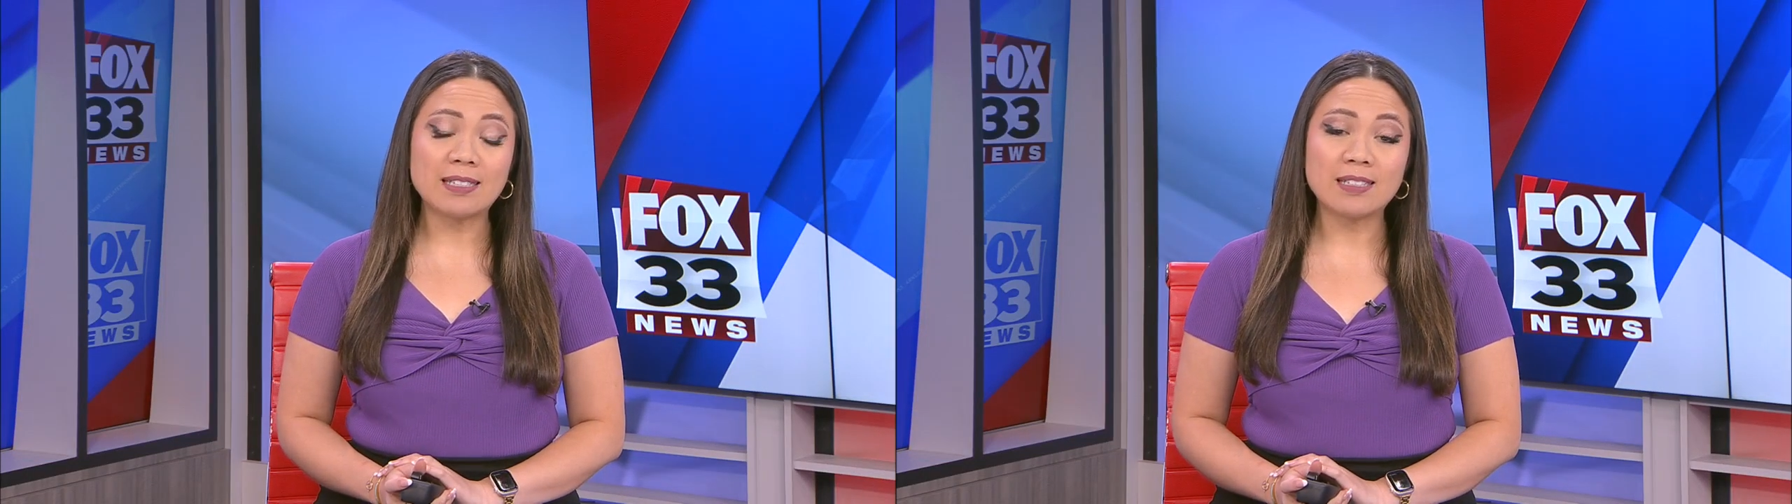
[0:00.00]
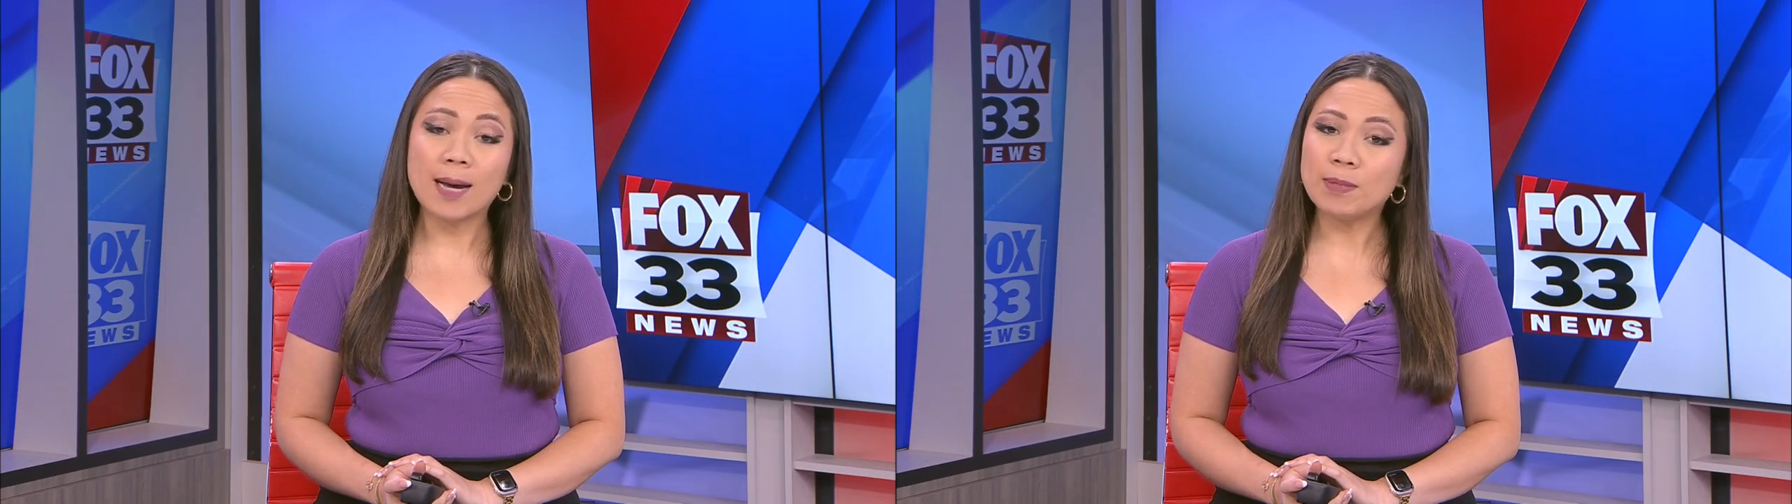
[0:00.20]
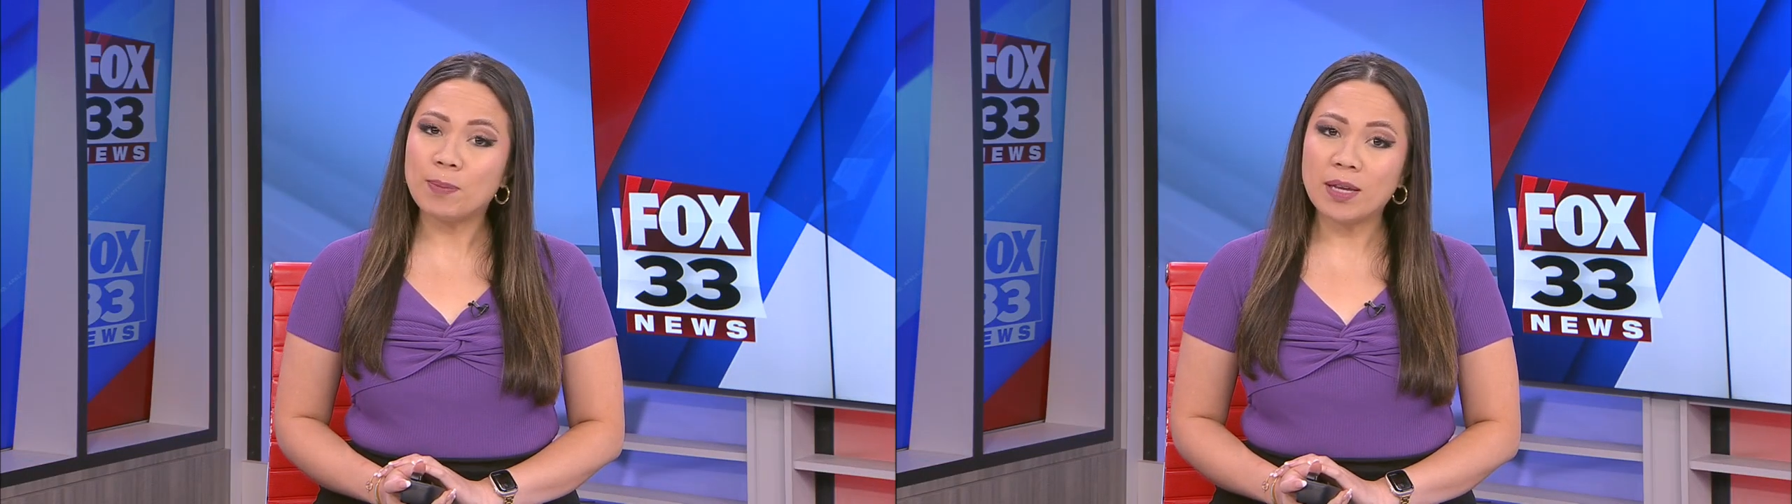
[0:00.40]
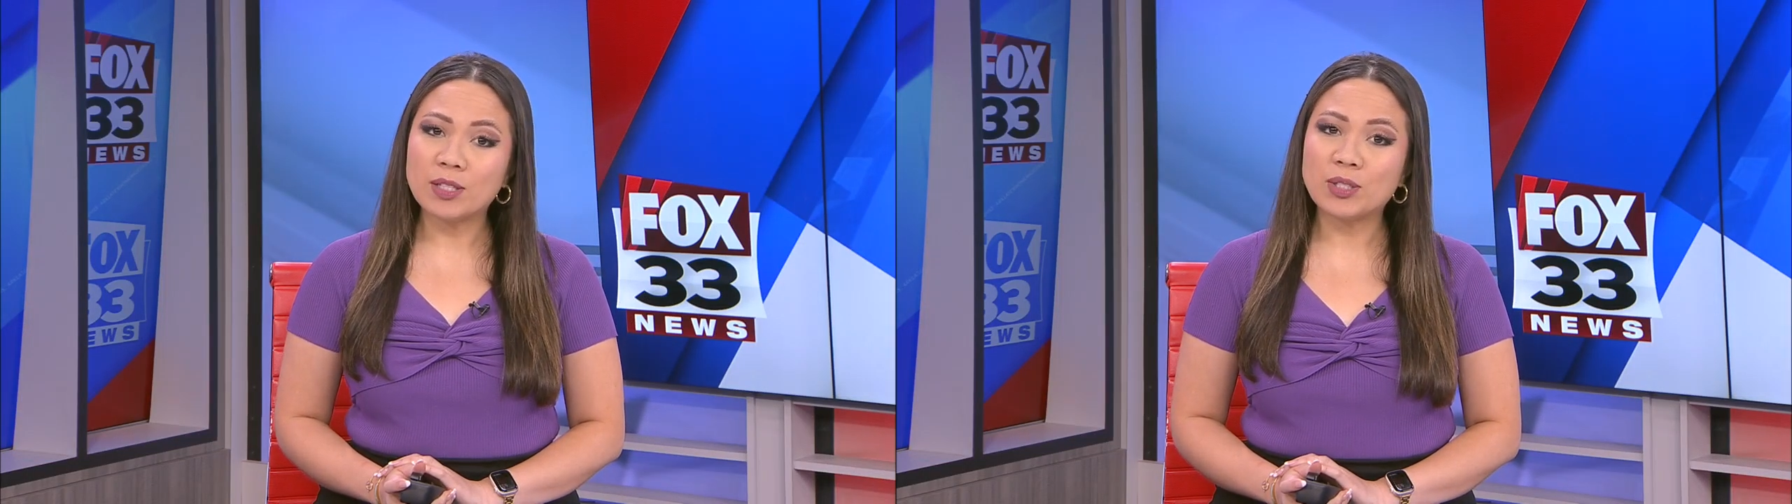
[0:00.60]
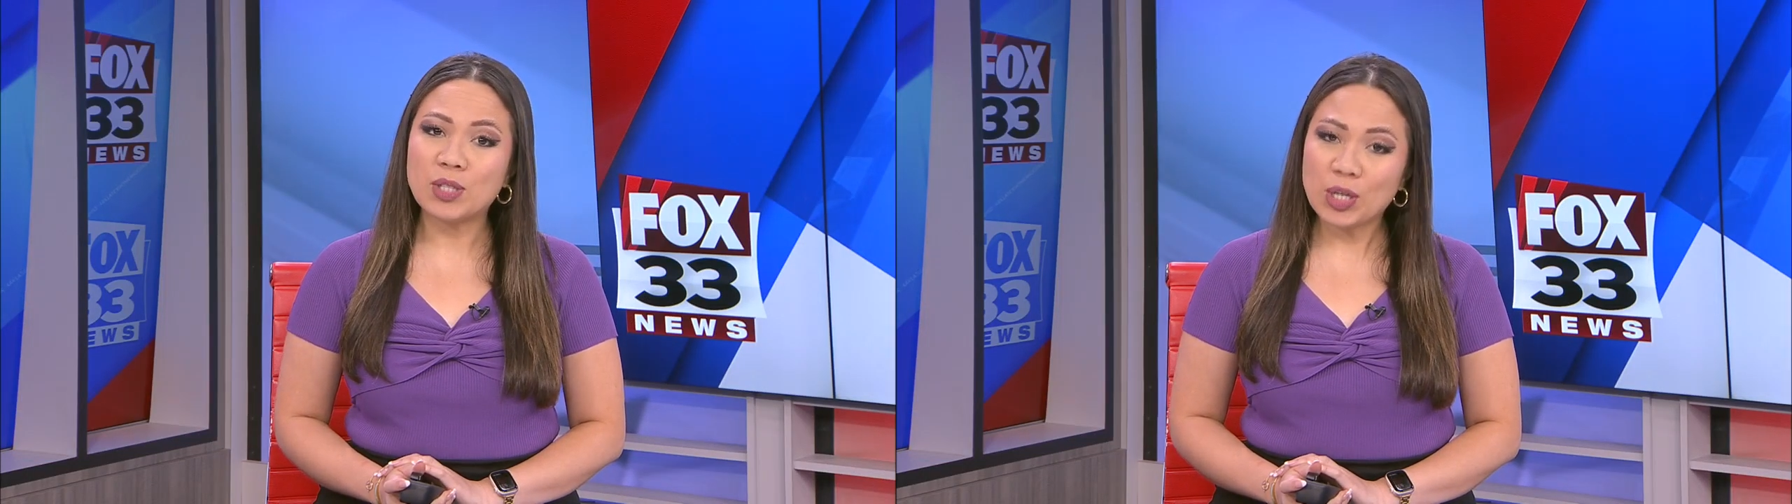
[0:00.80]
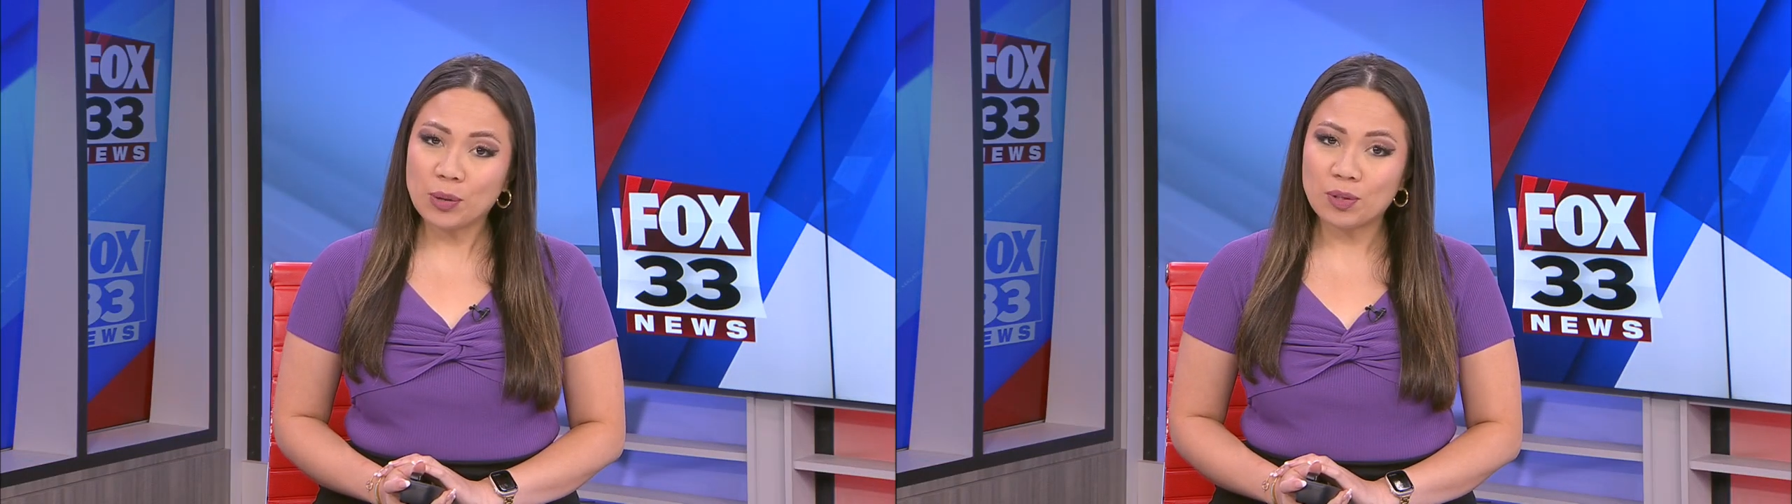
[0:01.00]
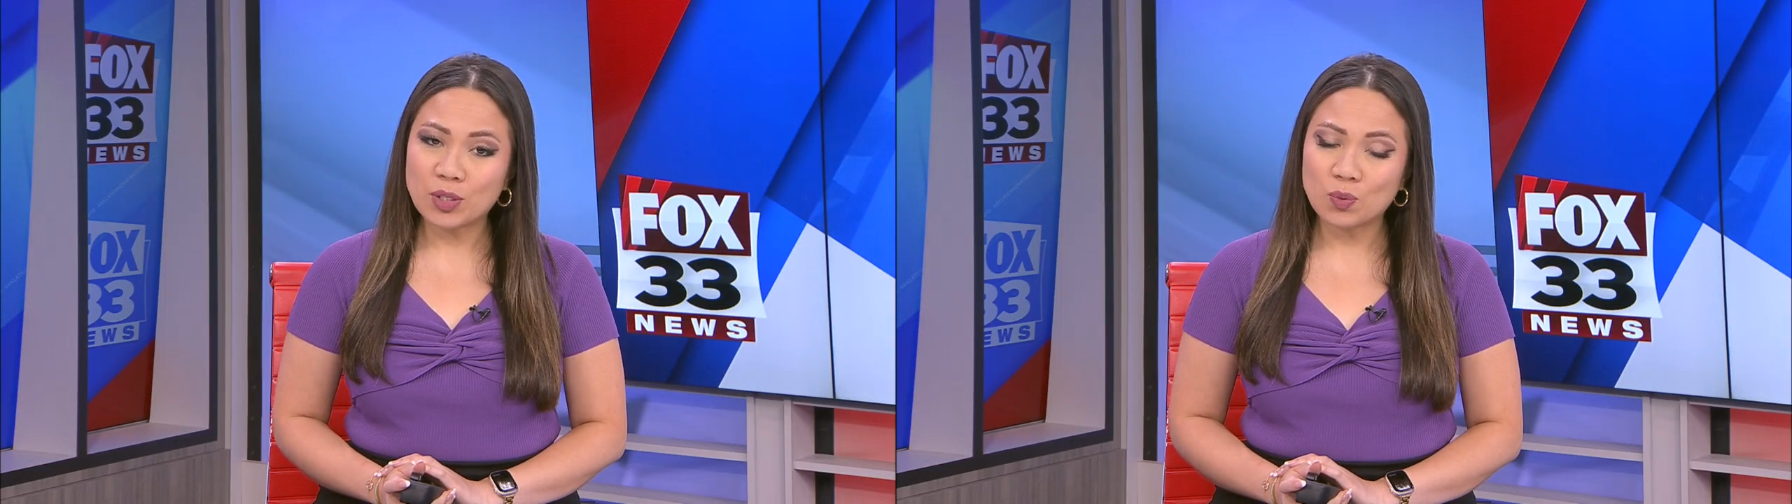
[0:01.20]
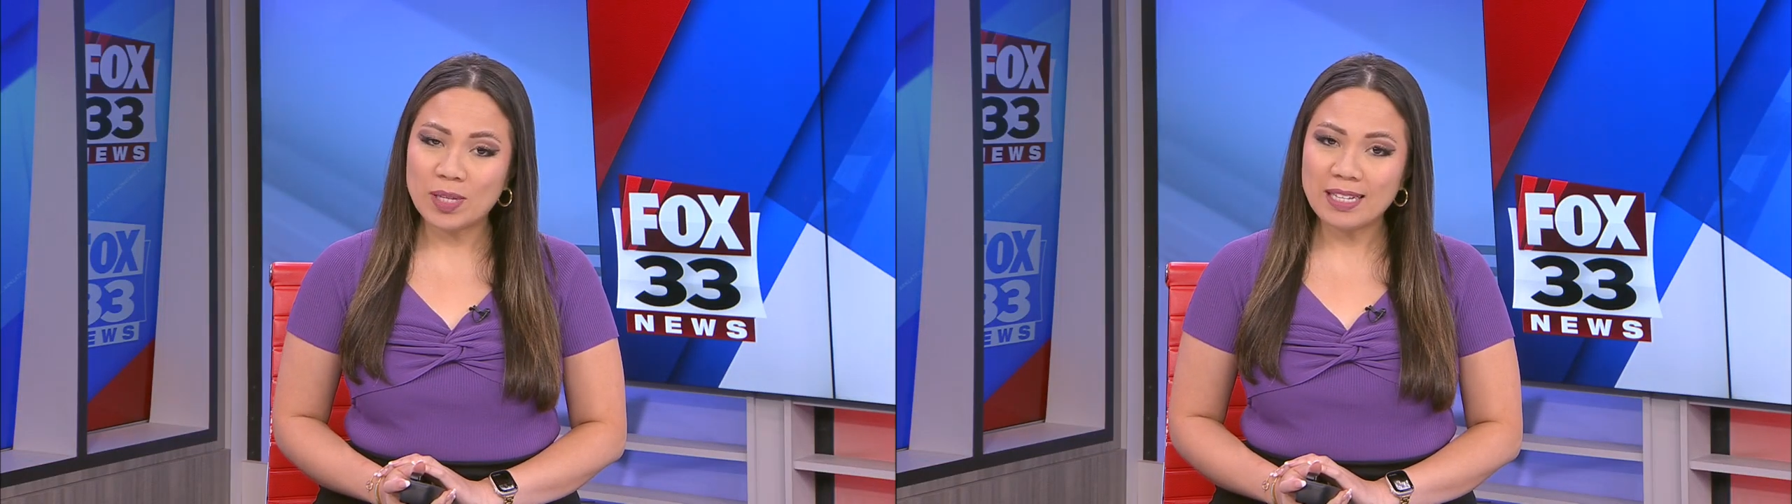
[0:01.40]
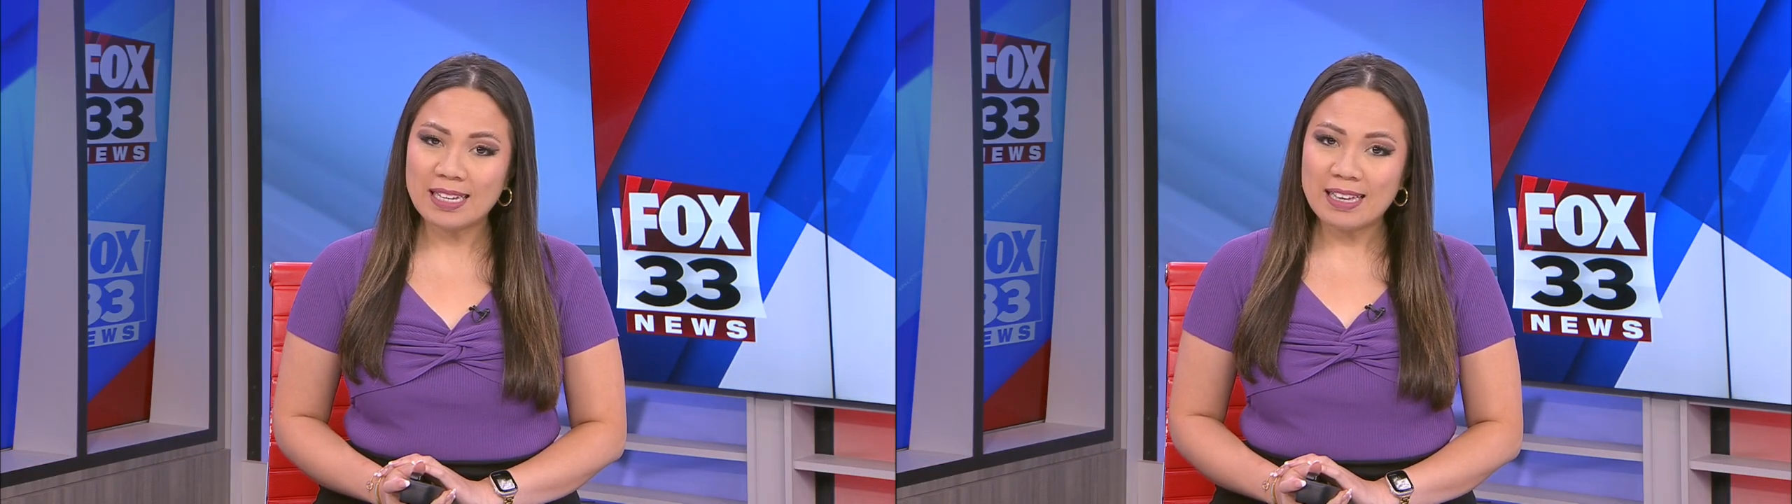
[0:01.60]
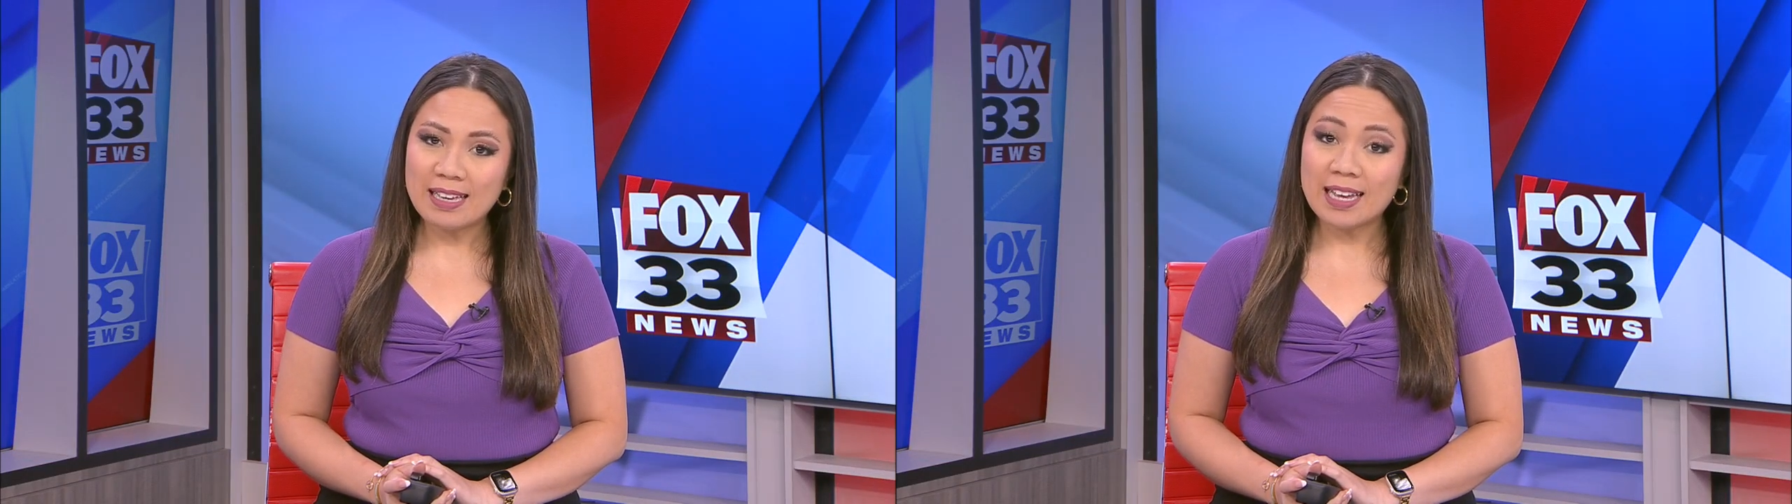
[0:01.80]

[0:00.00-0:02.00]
stopped by the studio this week